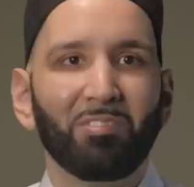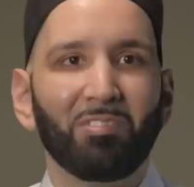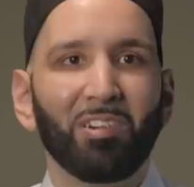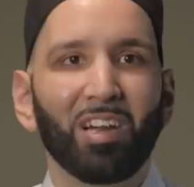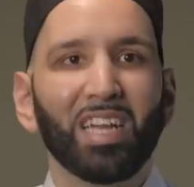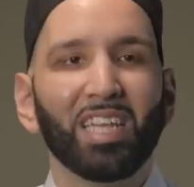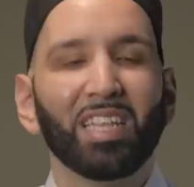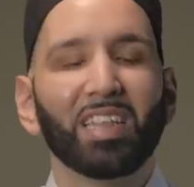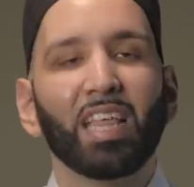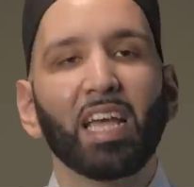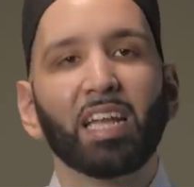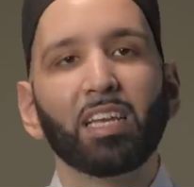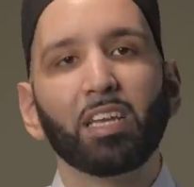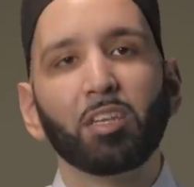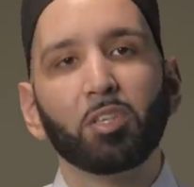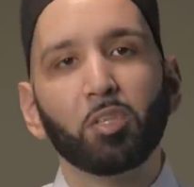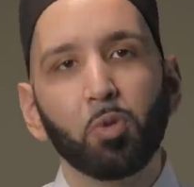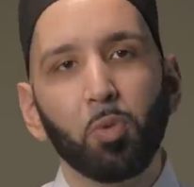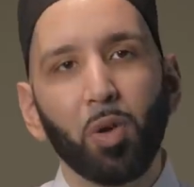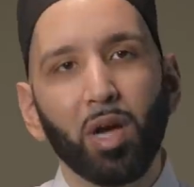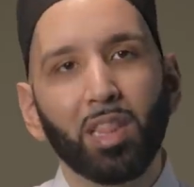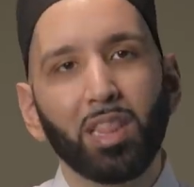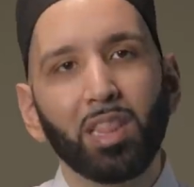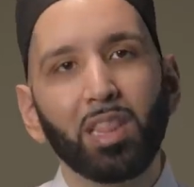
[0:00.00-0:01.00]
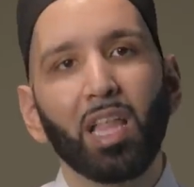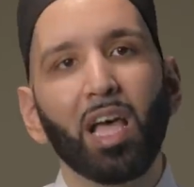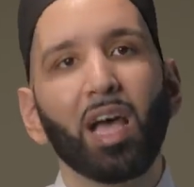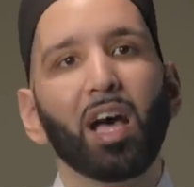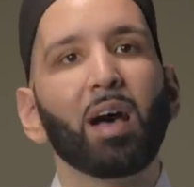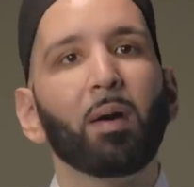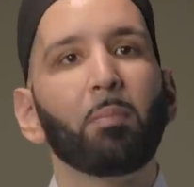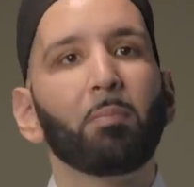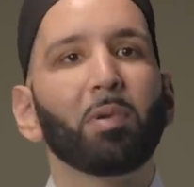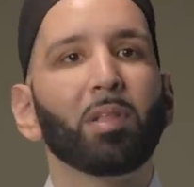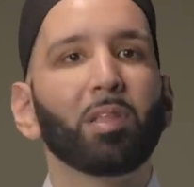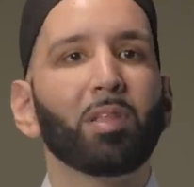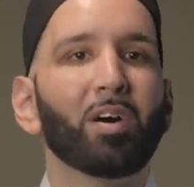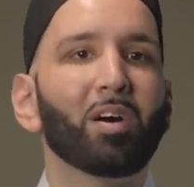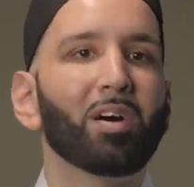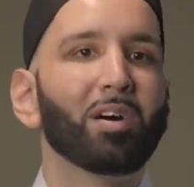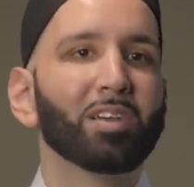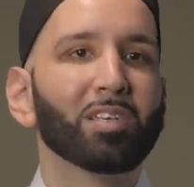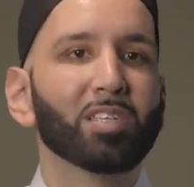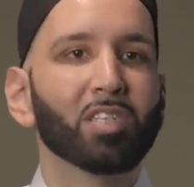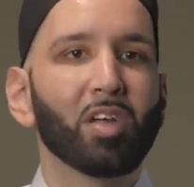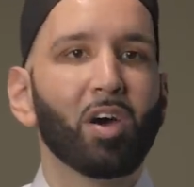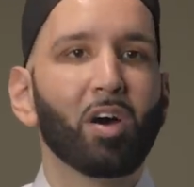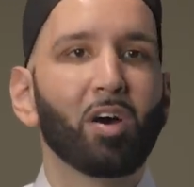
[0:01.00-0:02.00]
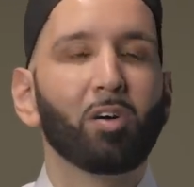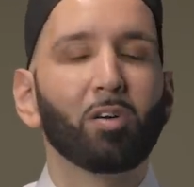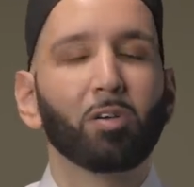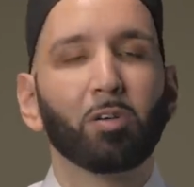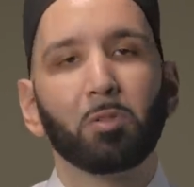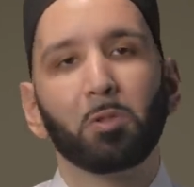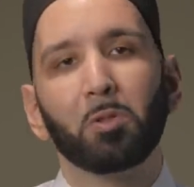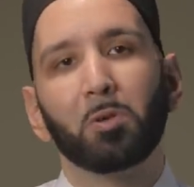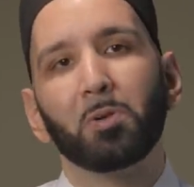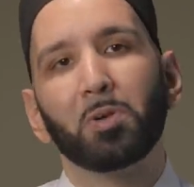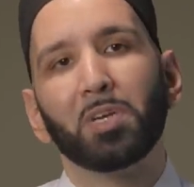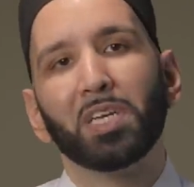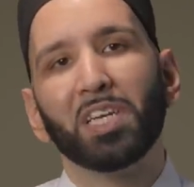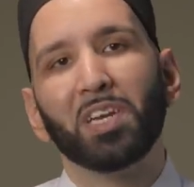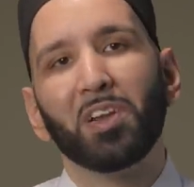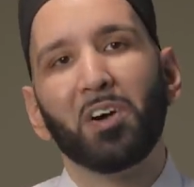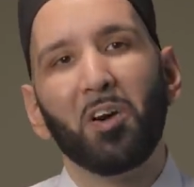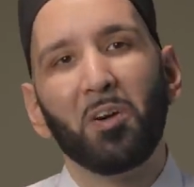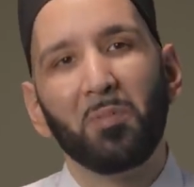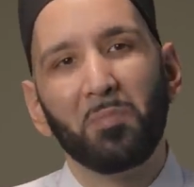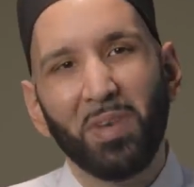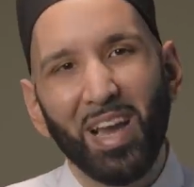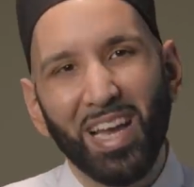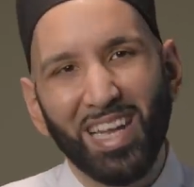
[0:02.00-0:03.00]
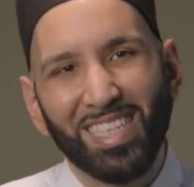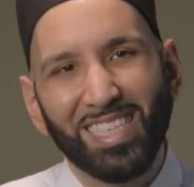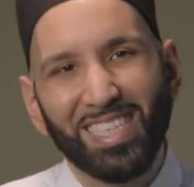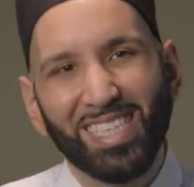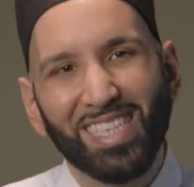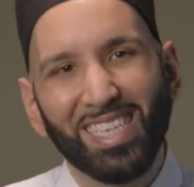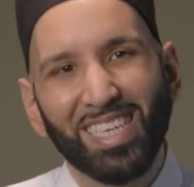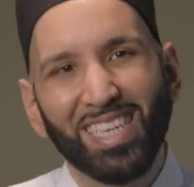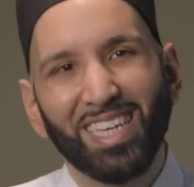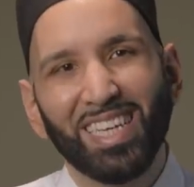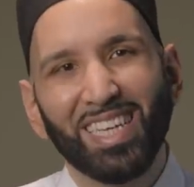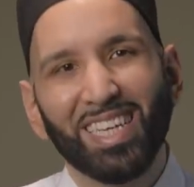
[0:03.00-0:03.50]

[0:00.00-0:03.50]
right? That to Allah belongs all glory and all might.